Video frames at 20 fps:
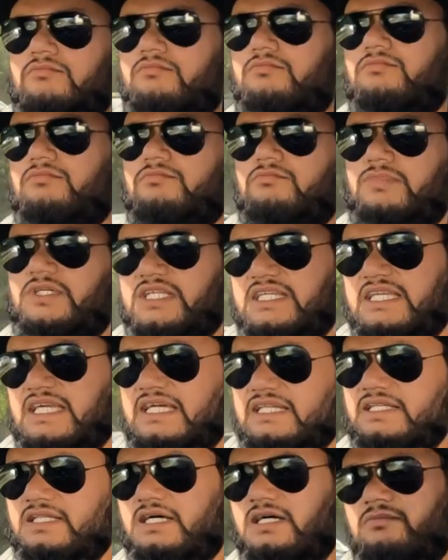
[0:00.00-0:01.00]
But again,
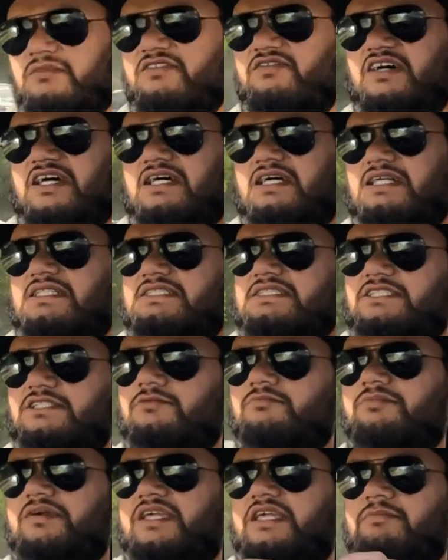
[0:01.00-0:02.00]
if I had to
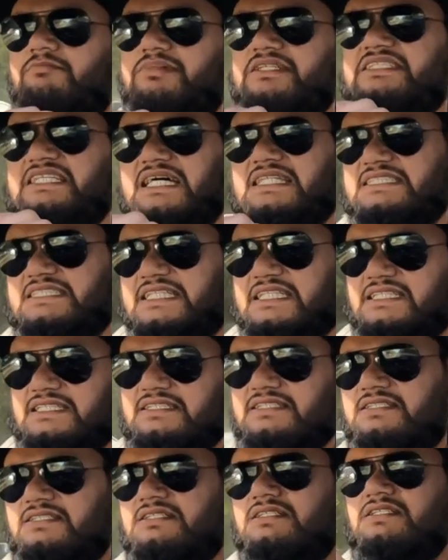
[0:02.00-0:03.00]
be pedantic,
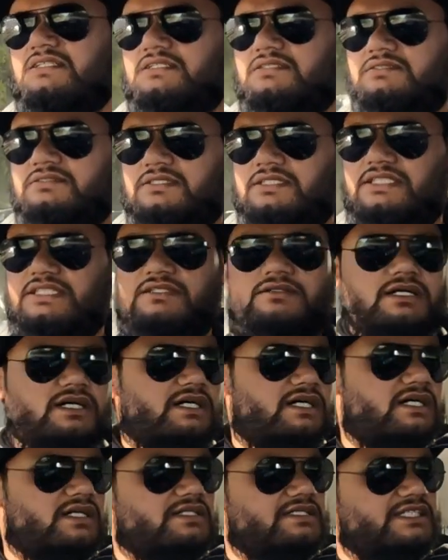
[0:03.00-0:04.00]

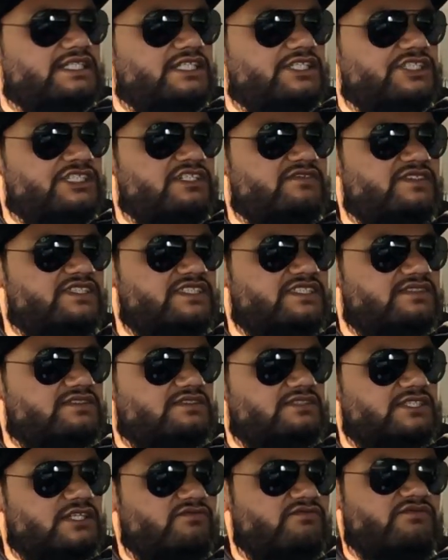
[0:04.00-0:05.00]
gear shifts
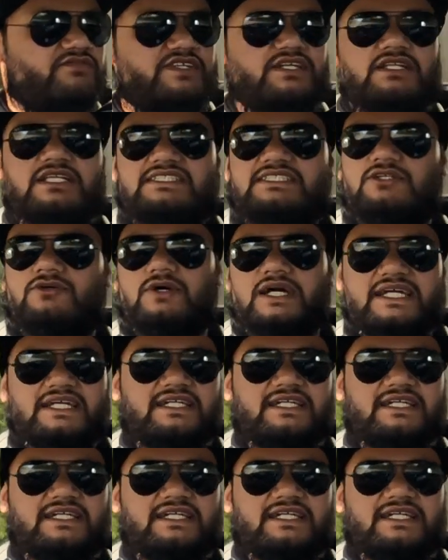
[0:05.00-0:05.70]
don't feel as quick.